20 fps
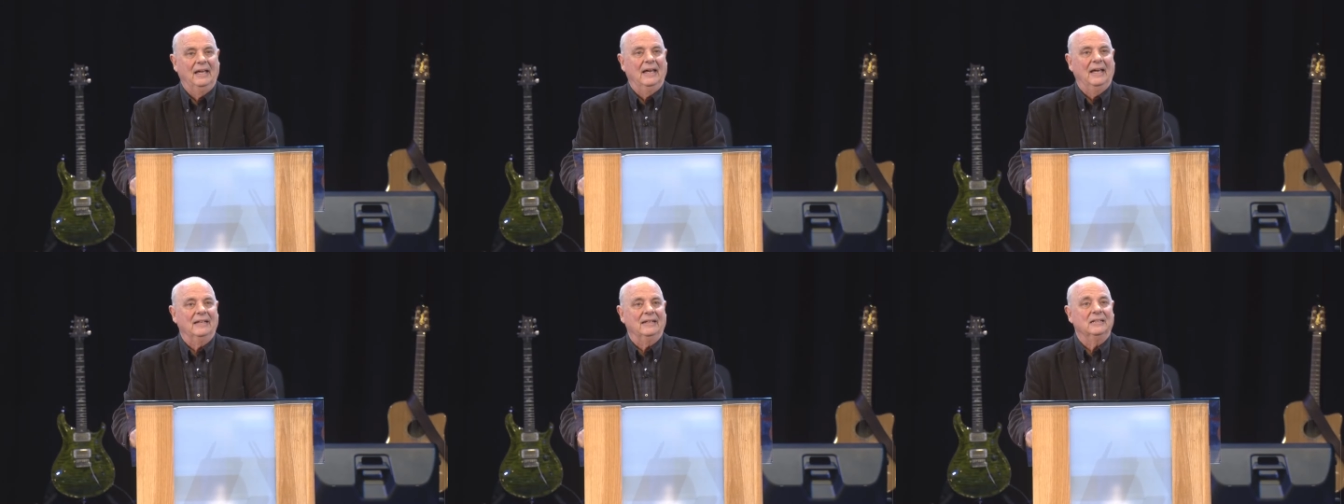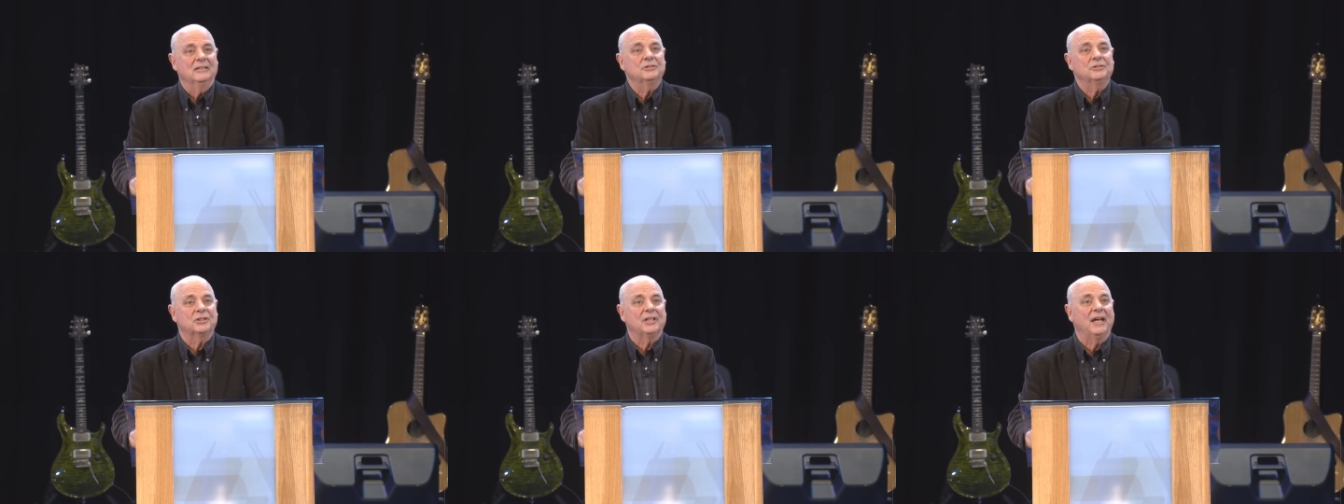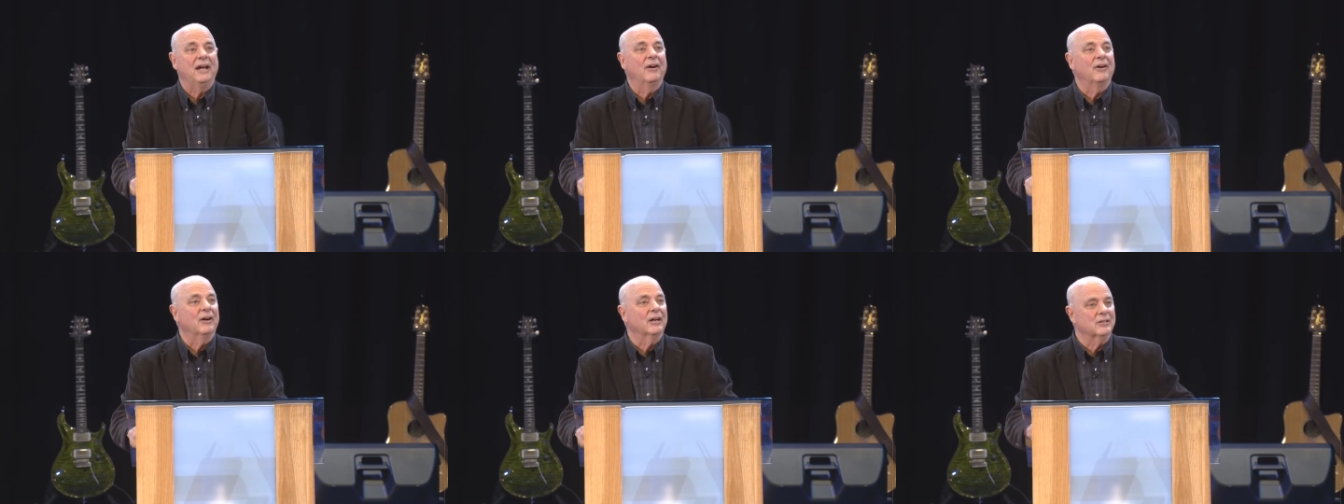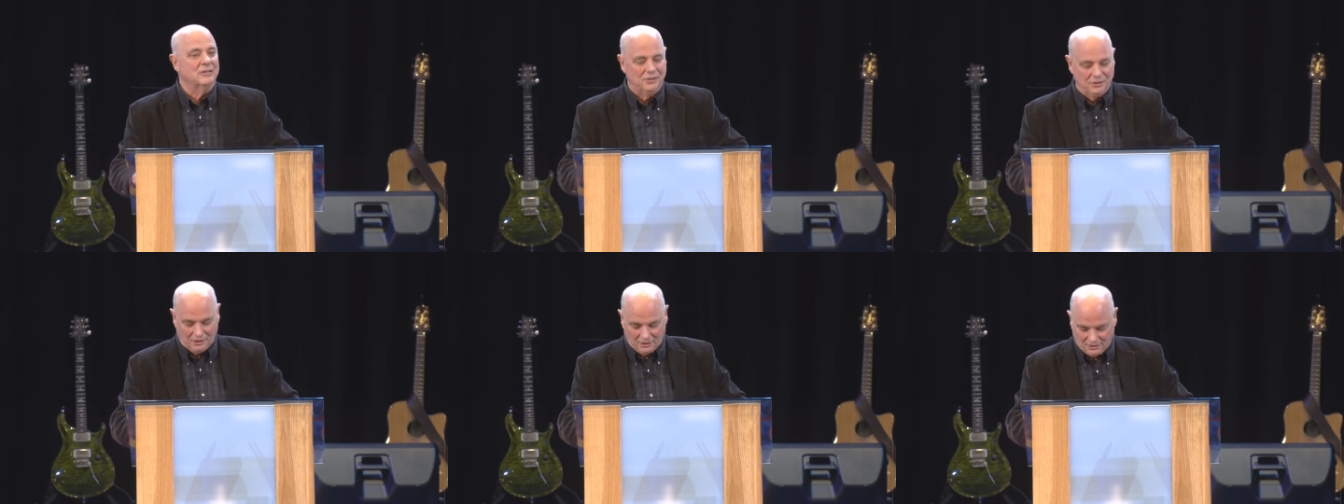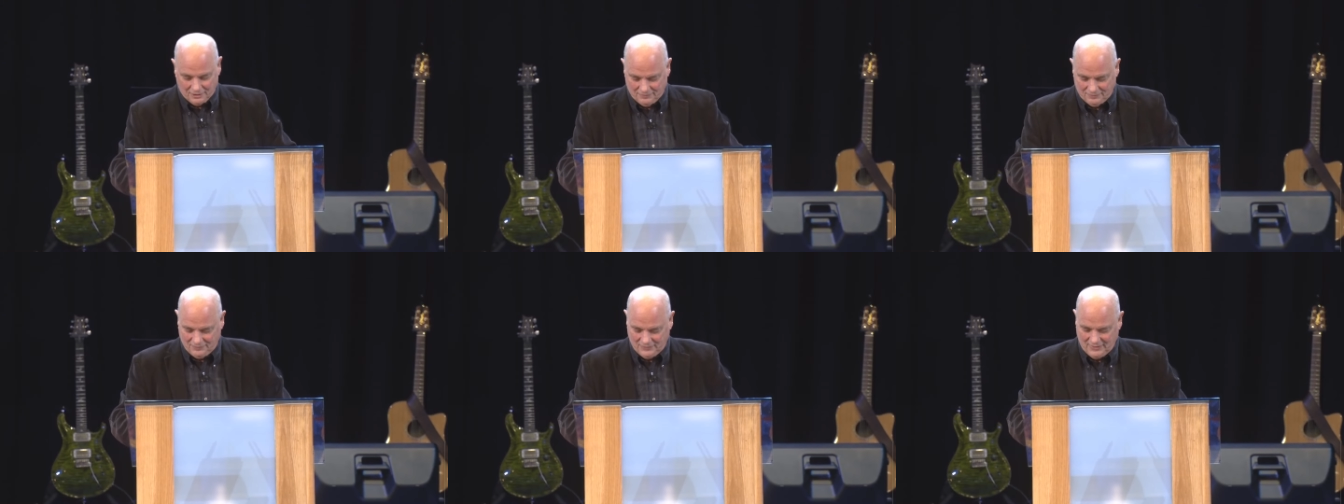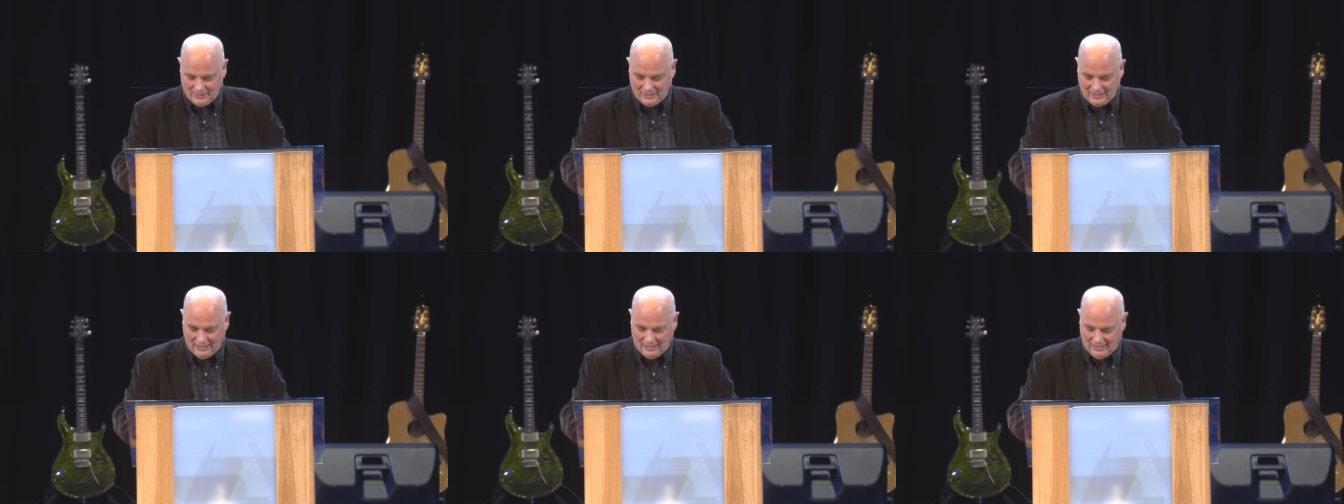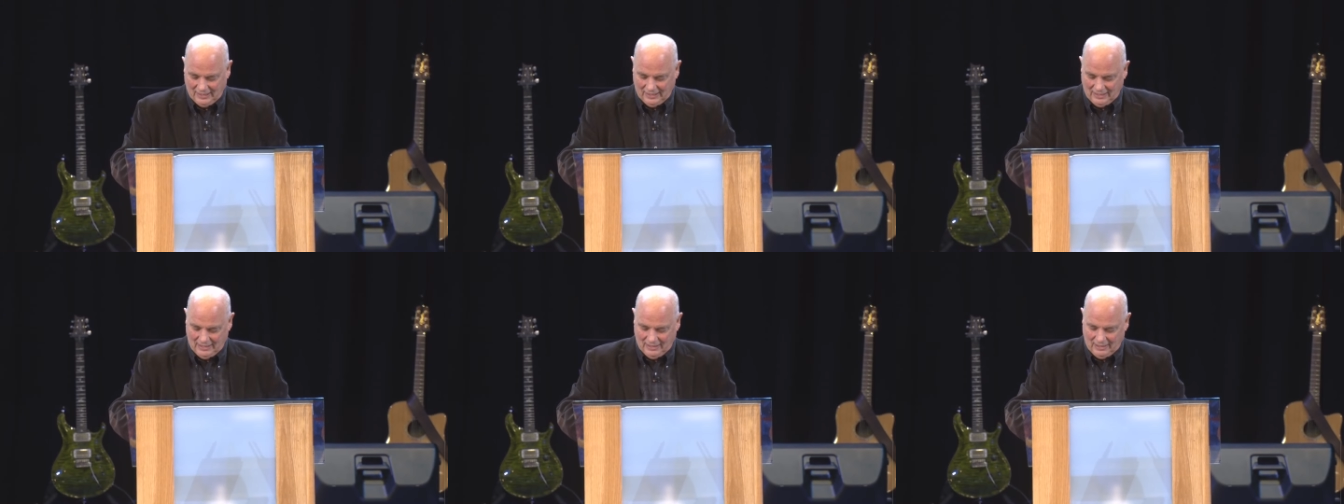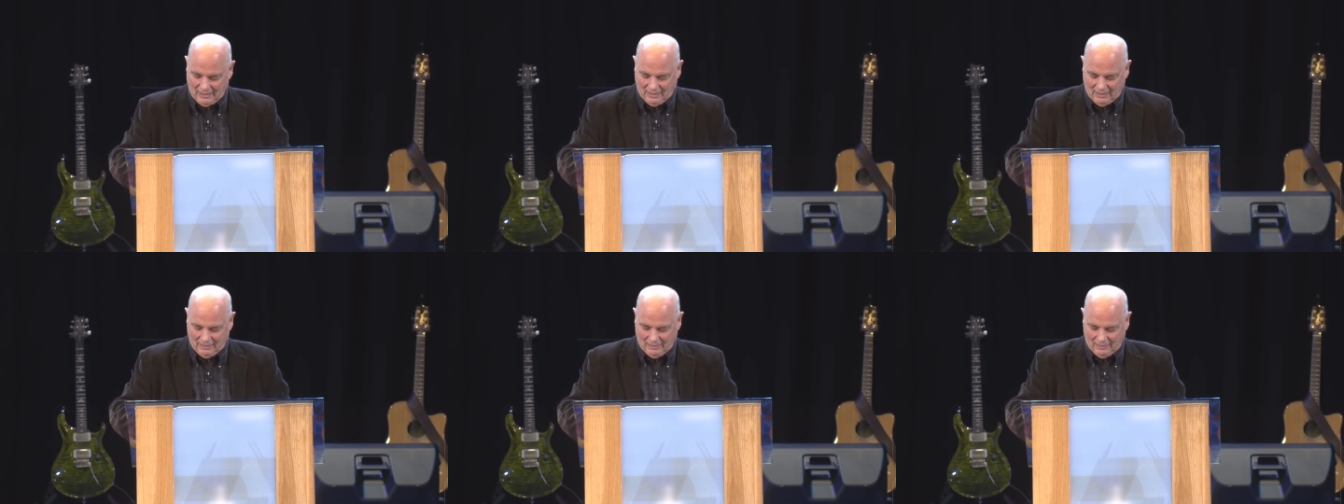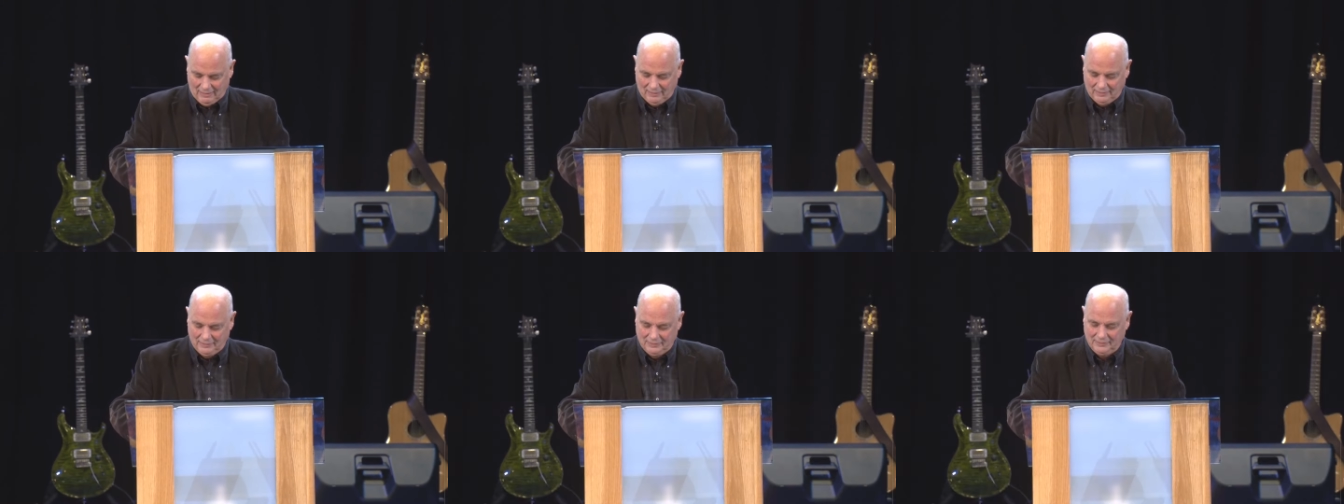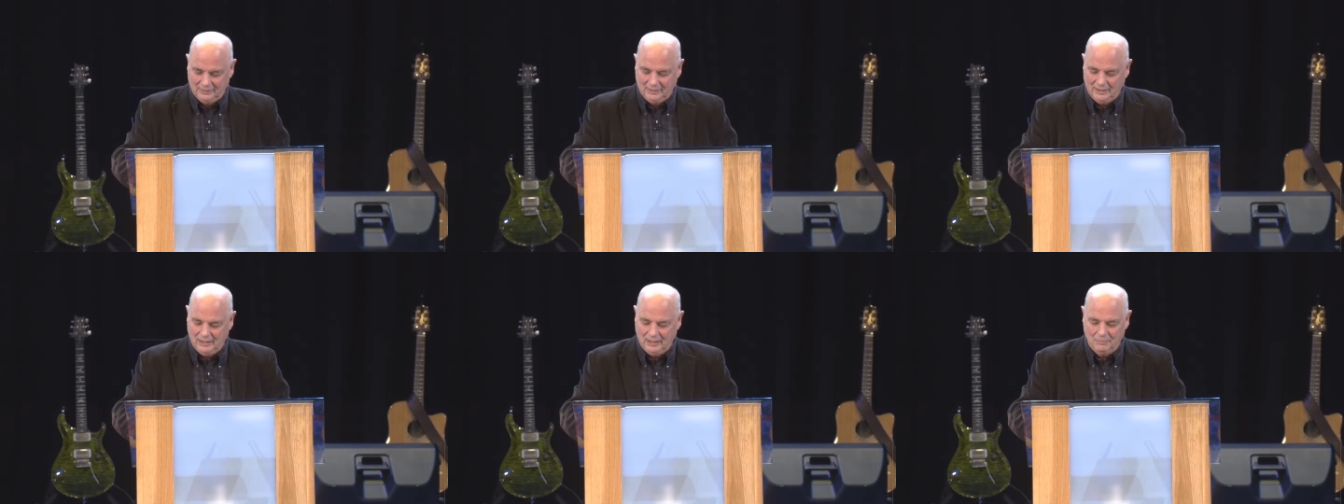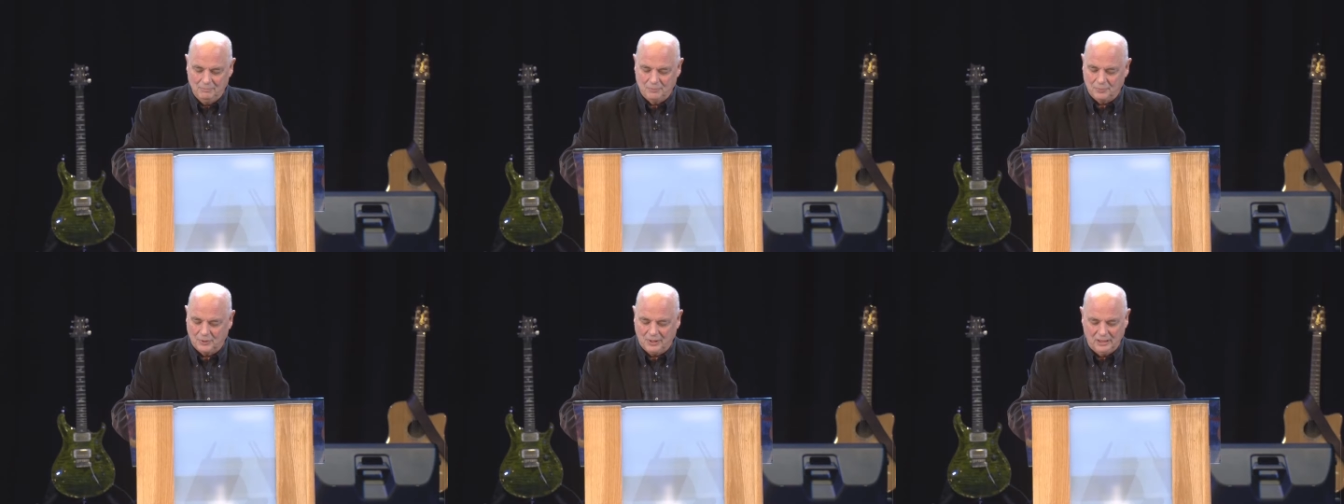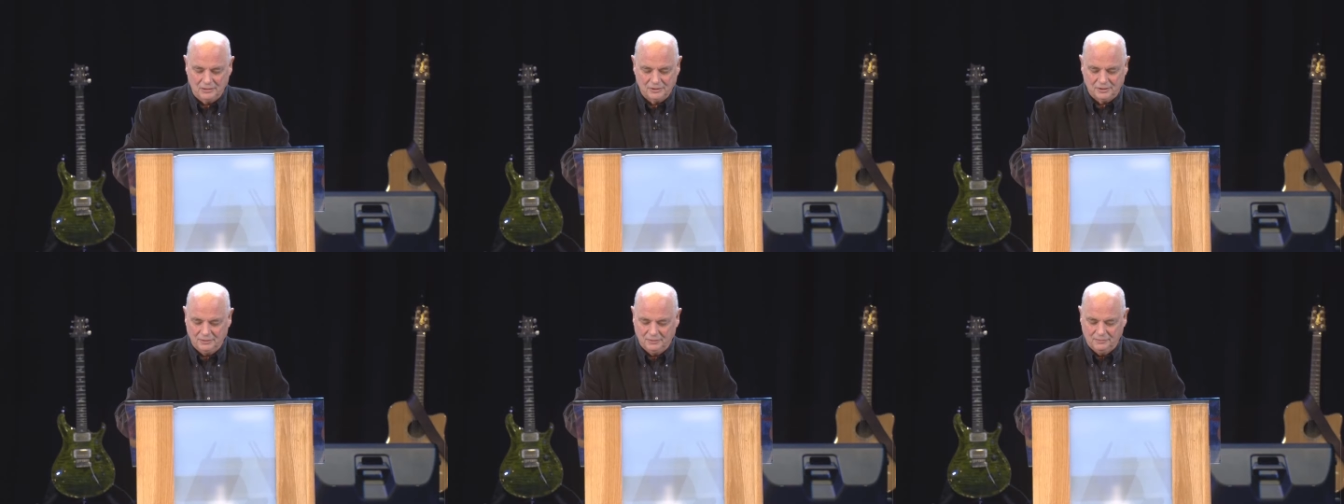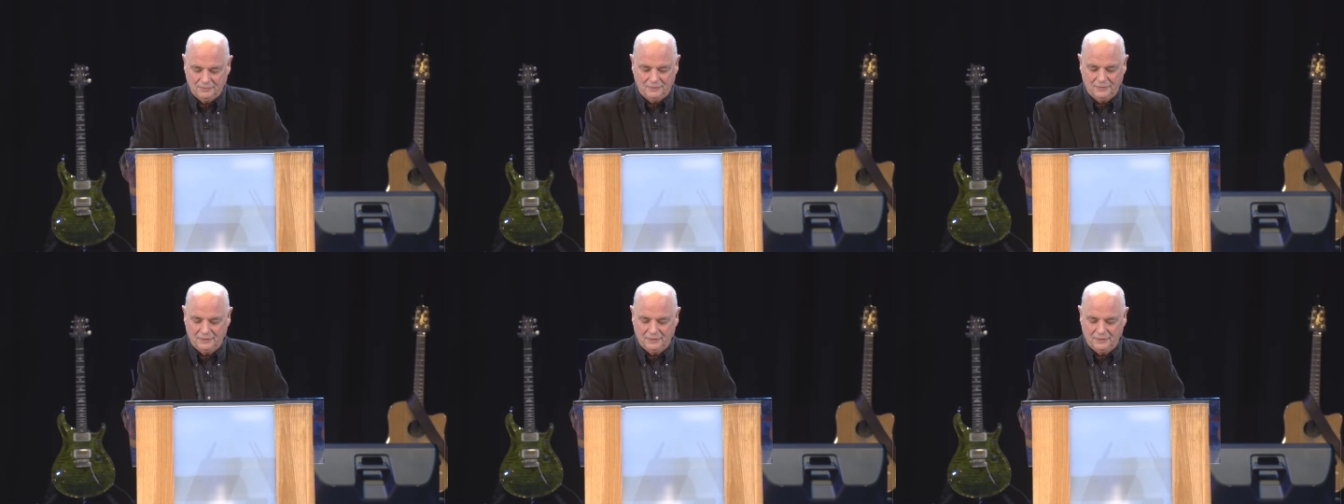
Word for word: and his character. Uh, impressive